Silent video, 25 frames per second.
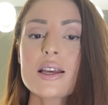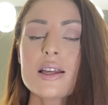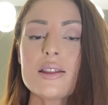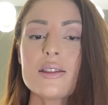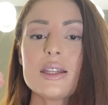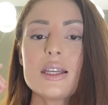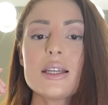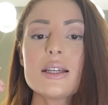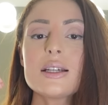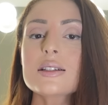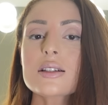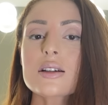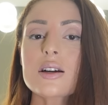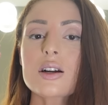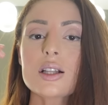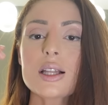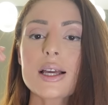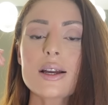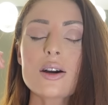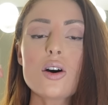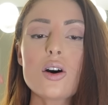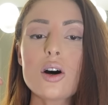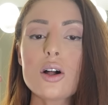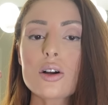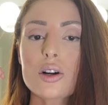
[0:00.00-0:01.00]
These are
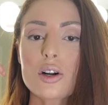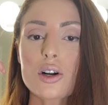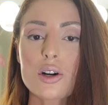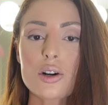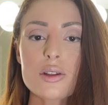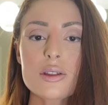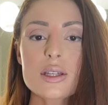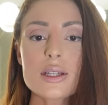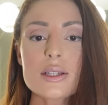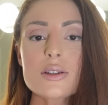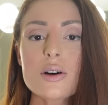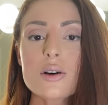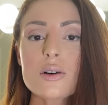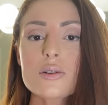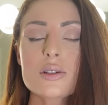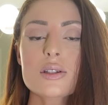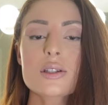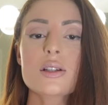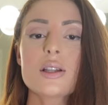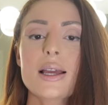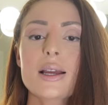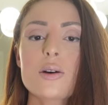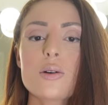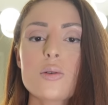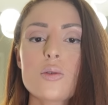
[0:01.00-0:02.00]
like all earthy tones,
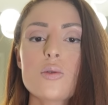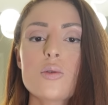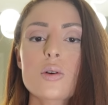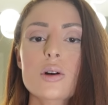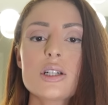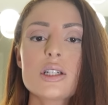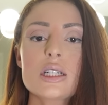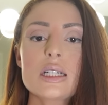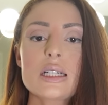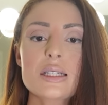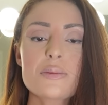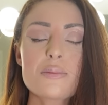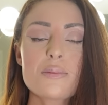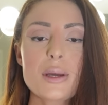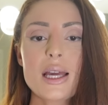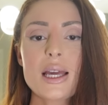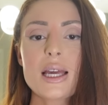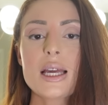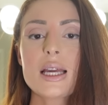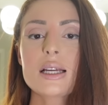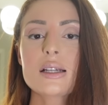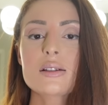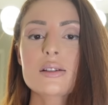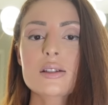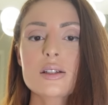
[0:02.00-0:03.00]
so like oranges,
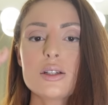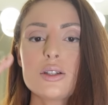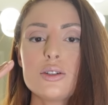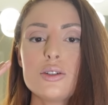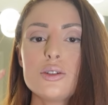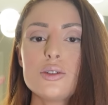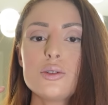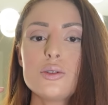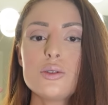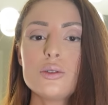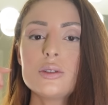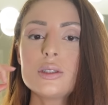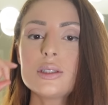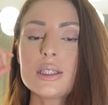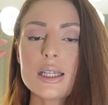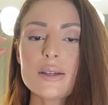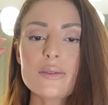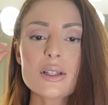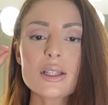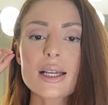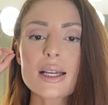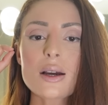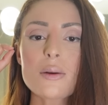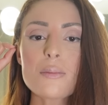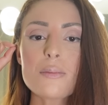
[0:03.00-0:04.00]
pinks, nudes,
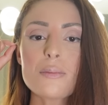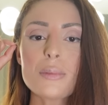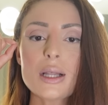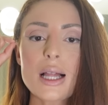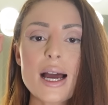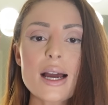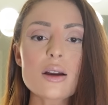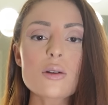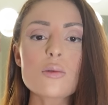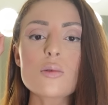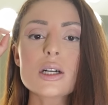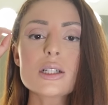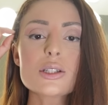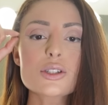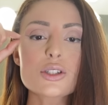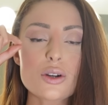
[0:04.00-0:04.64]
even like a black one.